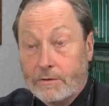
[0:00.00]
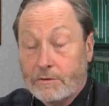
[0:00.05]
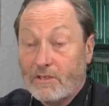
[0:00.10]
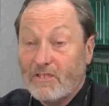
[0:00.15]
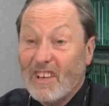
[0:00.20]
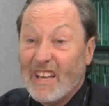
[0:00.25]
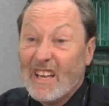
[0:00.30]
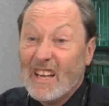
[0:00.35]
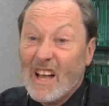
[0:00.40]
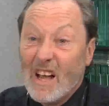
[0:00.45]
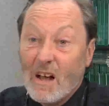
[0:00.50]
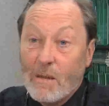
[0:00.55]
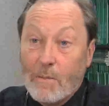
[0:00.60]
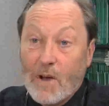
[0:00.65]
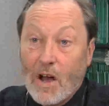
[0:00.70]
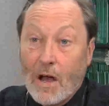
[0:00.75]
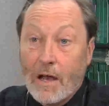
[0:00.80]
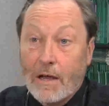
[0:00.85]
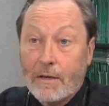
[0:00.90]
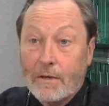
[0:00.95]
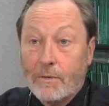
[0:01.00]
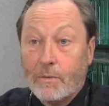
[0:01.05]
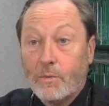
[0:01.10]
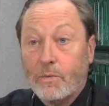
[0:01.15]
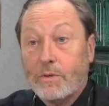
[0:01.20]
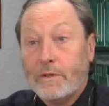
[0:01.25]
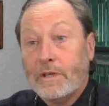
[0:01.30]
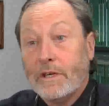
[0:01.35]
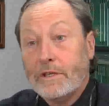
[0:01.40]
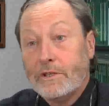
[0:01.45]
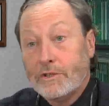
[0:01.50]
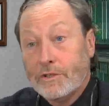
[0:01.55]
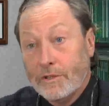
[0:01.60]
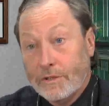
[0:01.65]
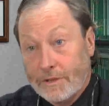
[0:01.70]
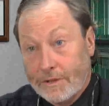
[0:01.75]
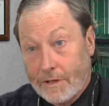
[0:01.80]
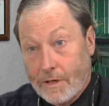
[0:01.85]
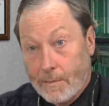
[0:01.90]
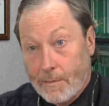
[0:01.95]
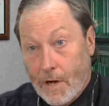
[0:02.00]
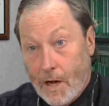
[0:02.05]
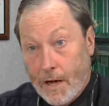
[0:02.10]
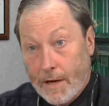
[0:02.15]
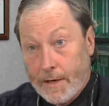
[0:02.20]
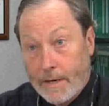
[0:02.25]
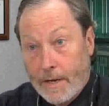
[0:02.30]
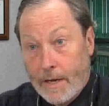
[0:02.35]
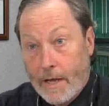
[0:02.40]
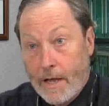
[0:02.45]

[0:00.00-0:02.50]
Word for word: So they come on when they shouldn't come on.